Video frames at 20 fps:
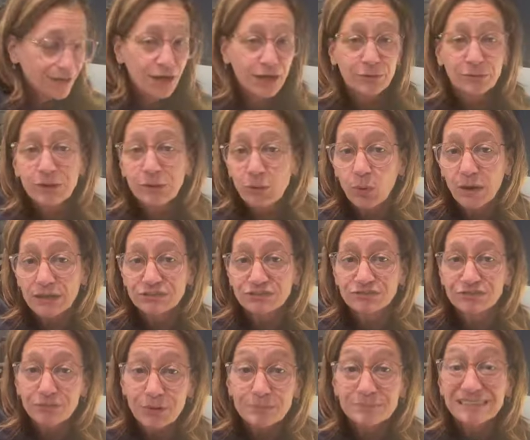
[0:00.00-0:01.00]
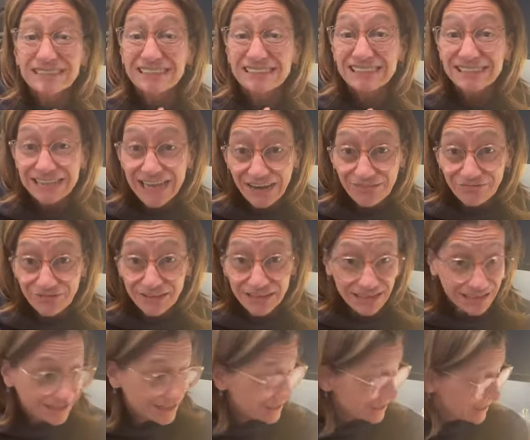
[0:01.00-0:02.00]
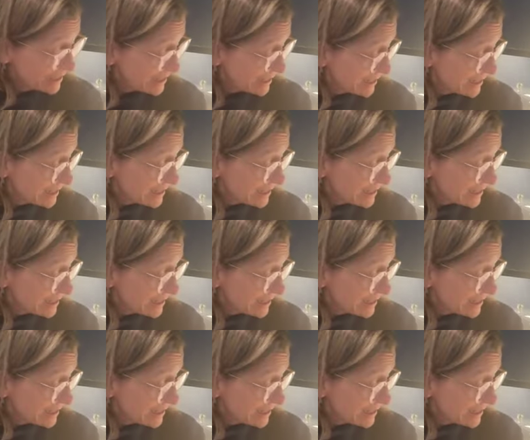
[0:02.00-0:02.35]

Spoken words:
I got a request from Stephanie